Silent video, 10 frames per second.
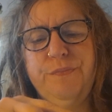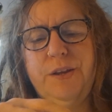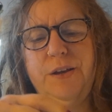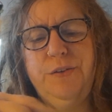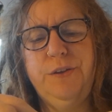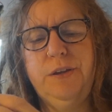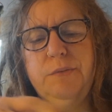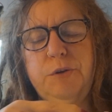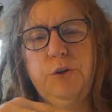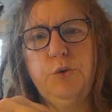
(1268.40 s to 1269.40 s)
I think
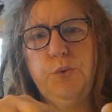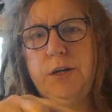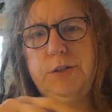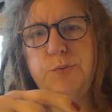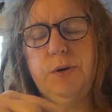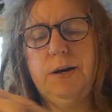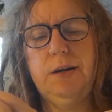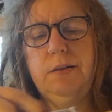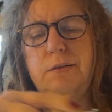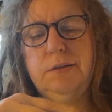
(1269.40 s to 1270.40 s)
I'm gonna wait a
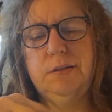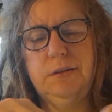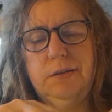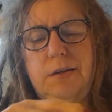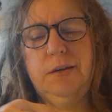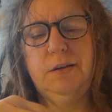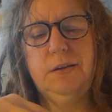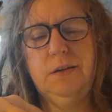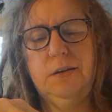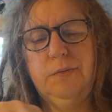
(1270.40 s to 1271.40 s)
while and
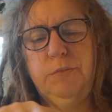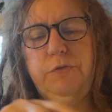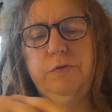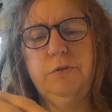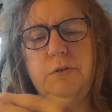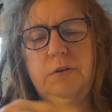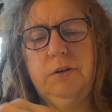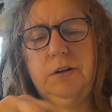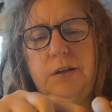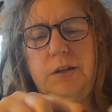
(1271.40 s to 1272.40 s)
before
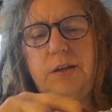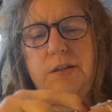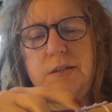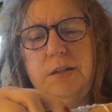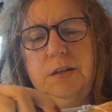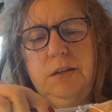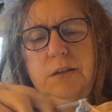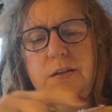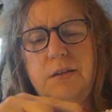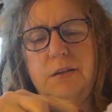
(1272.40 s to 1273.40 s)
eating
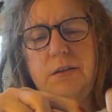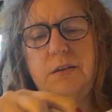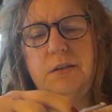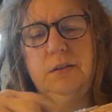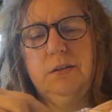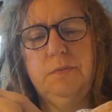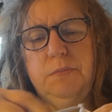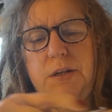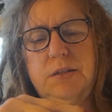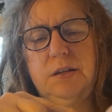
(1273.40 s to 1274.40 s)

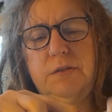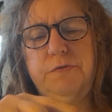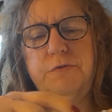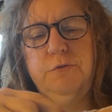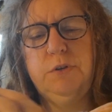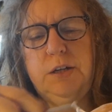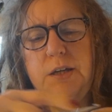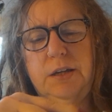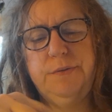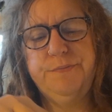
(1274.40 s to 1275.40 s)
Mexican food
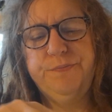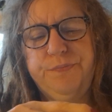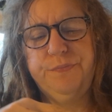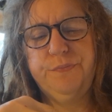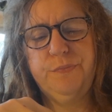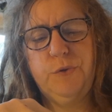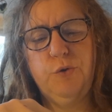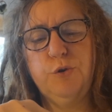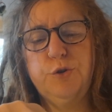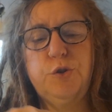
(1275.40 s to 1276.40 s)
again,
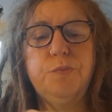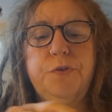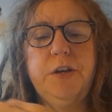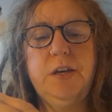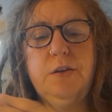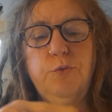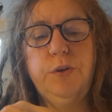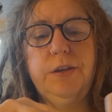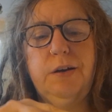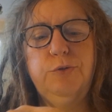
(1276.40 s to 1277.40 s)
or something
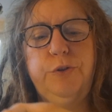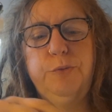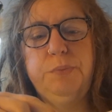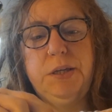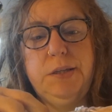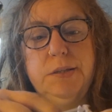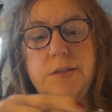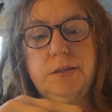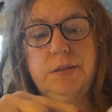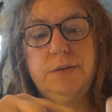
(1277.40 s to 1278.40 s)
without the
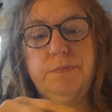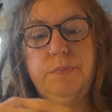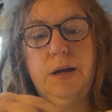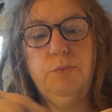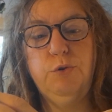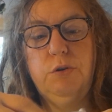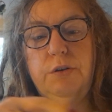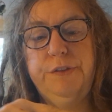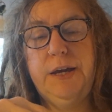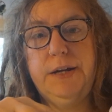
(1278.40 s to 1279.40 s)
beans. I would
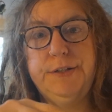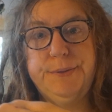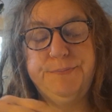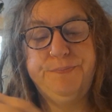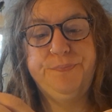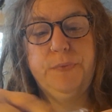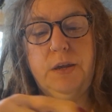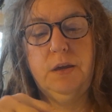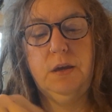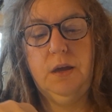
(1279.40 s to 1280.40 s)
love that.
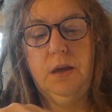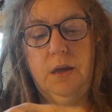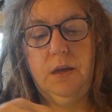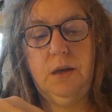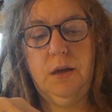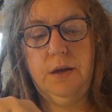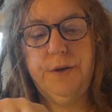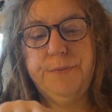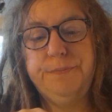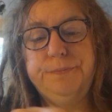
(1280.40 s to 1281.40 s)

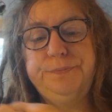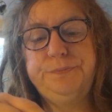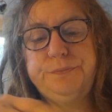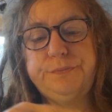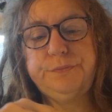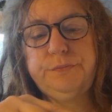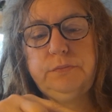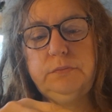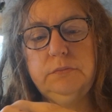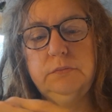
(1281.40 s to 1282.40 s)
Um,
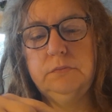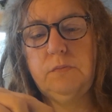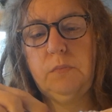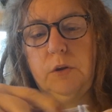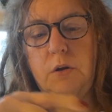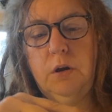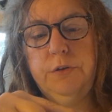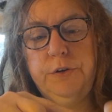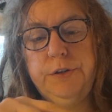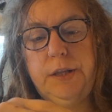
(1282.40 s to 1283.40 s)

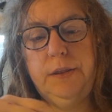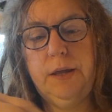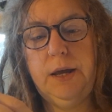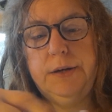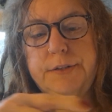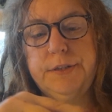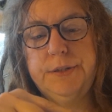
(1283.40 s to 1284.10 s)
Other than that,